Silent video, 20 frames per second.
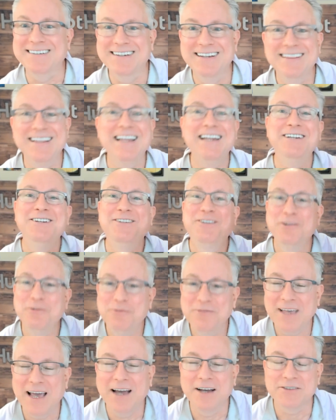and then
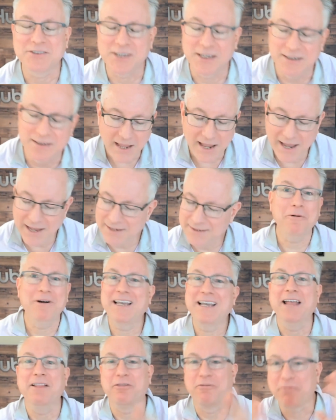2,000. And
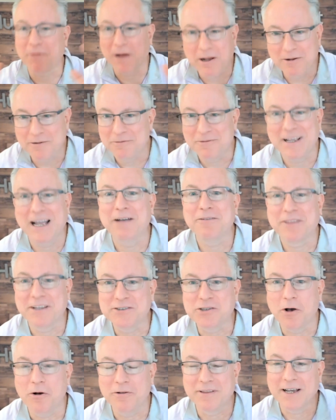again, throughout this
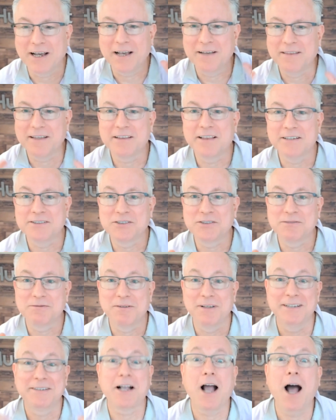whole thing, I think
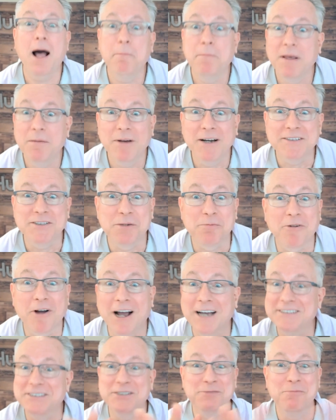it caught me by
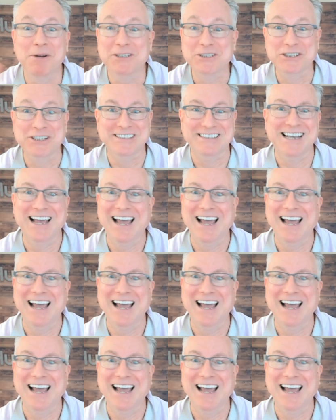surprise as much as